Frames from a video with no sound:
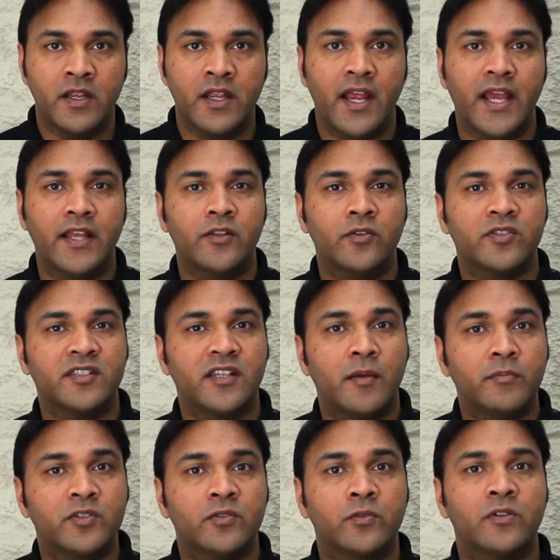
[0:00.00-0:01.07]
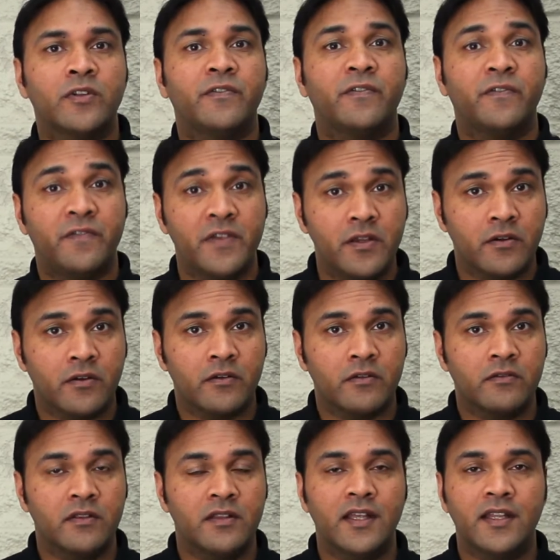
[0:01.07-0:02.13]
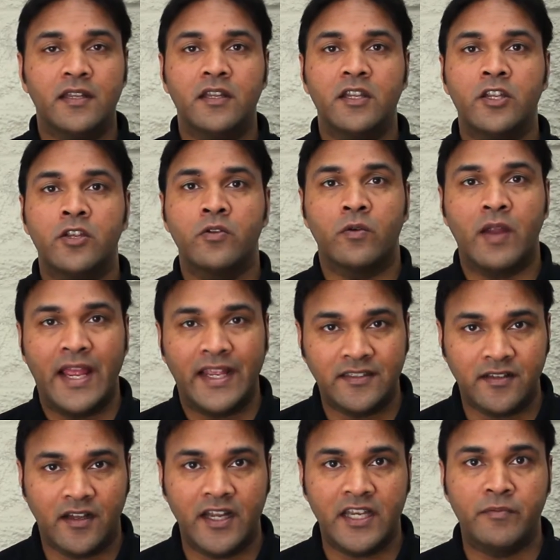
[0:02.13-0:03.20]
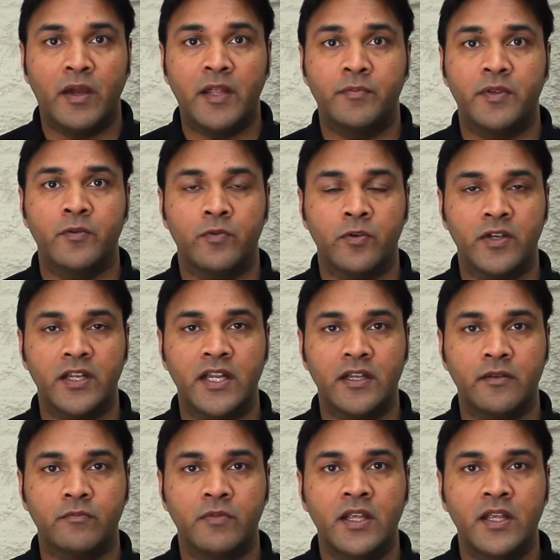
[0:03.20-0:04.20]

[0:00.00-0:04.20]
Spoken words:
and there's some sort of fear that your anxiety might be rooted in.